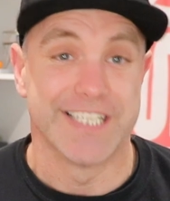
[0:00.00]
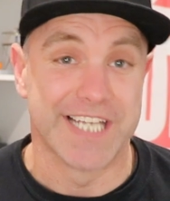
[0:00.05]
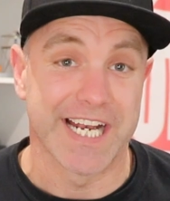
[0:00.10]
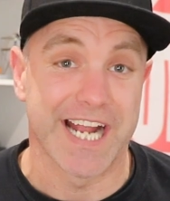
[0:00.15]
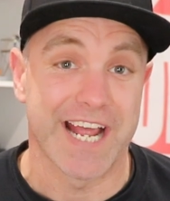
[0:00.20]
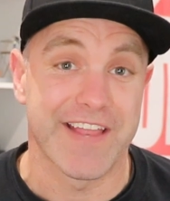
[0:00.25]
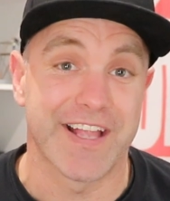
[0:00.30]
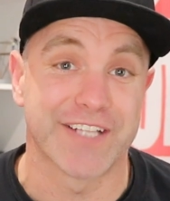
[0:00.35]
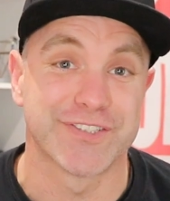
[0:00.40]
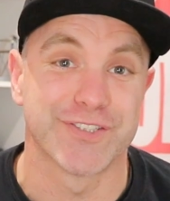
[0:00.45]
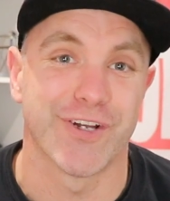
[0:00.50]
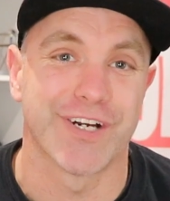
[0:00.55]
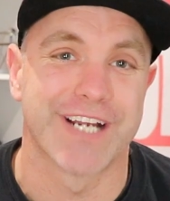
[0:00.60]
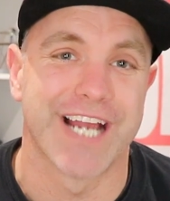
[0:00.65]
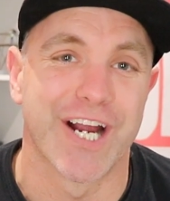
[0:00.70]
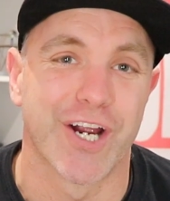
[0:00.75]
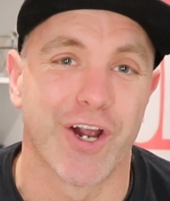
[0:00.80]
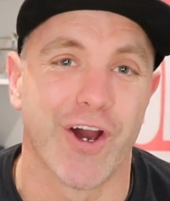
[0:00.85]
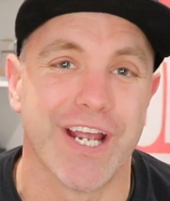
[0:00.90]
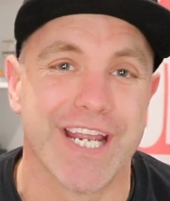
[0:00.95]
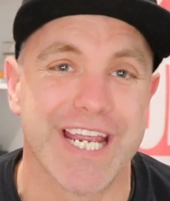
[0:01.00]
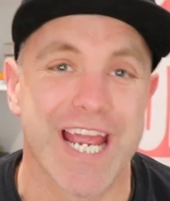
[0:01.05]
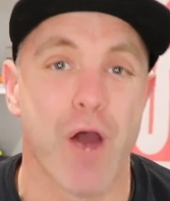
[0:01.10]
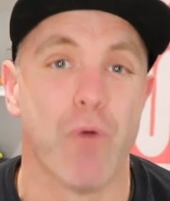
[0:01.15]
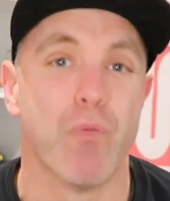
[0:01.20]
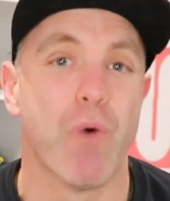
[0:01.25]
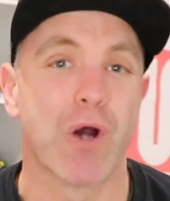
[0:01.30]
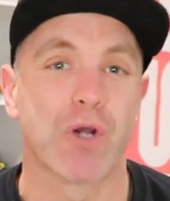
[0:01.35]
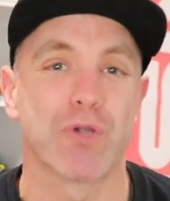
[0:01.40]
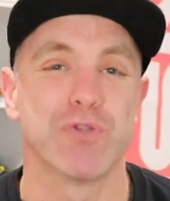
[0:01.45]
G'day, that's Slot Car Guy here,
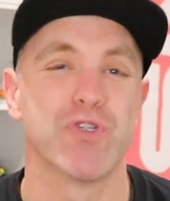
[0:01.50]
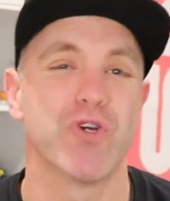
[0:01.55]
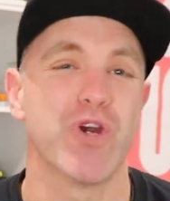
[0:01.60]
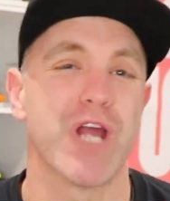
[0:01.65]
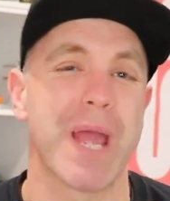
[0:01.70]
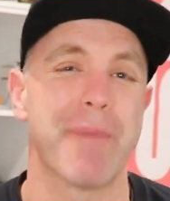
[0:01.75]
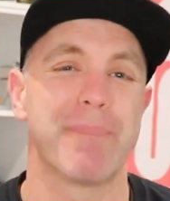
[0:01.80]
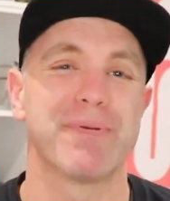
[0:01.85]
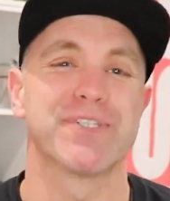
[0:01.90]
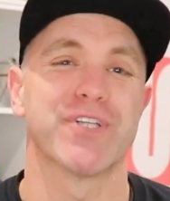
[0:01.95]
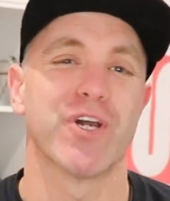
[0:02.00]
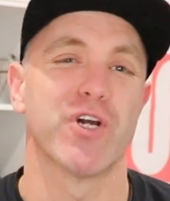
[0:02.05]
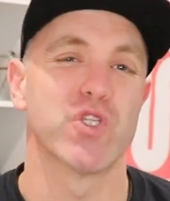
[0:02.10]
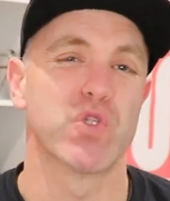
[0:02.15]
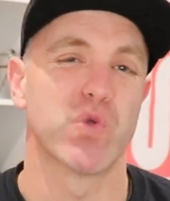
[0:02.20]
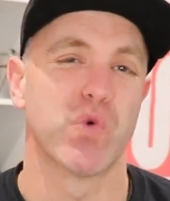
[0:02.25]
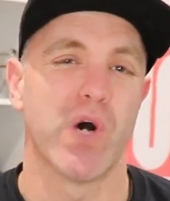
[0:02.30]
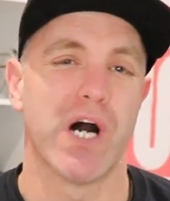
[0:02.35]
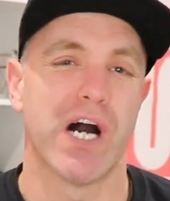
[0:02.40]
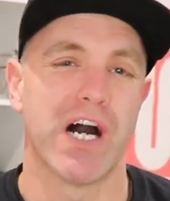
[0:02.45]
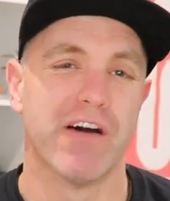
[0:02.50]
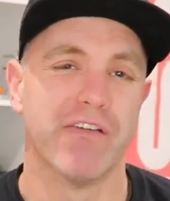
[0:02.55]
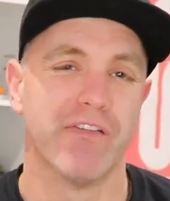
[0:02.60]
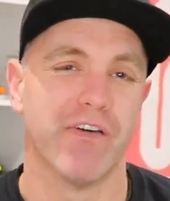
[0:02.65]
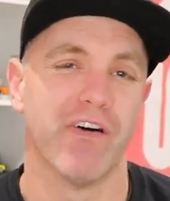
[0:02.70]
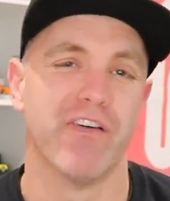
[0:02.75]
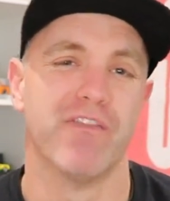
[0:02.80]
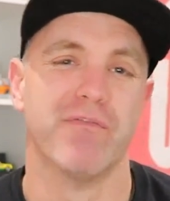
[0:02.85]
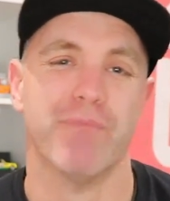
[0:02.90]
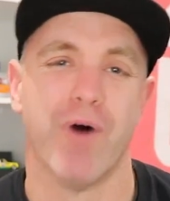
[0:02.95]
and welcome to episode
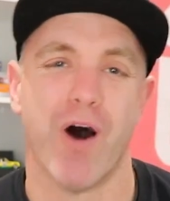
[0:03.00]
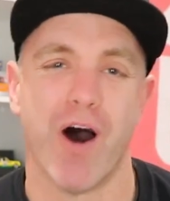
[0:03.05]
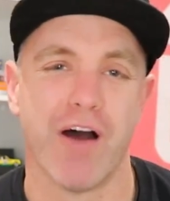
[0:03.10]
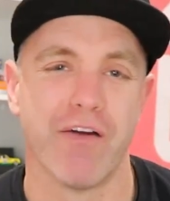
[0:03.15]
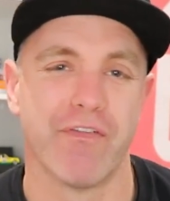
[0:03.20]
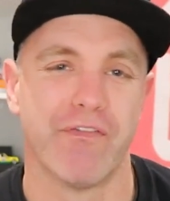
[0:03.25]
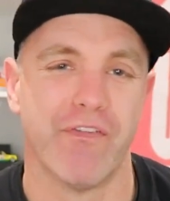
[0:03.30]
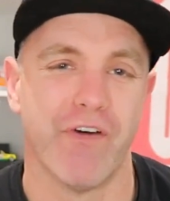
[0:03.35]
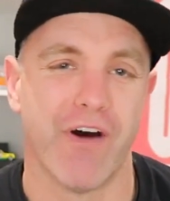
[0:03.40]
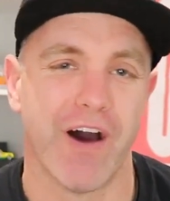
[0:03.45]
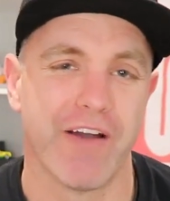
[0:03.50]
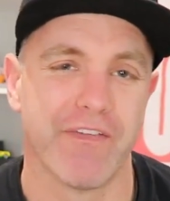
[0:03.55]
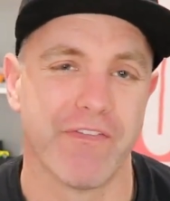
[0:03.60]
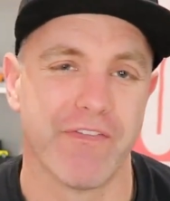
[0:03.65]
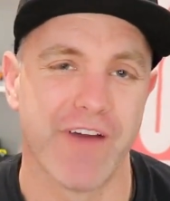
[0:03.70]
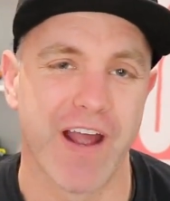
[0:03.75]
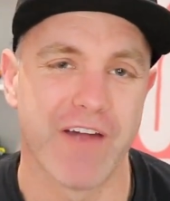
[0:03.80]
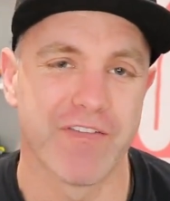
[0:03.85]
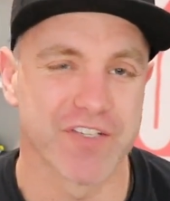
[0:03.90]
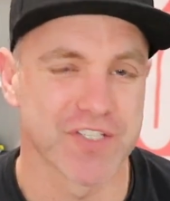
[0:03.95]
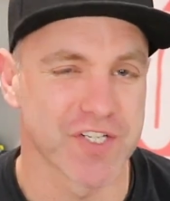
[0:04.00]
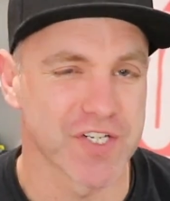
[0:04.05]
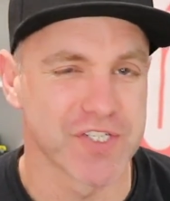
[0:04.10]
12 of my 5 favourites.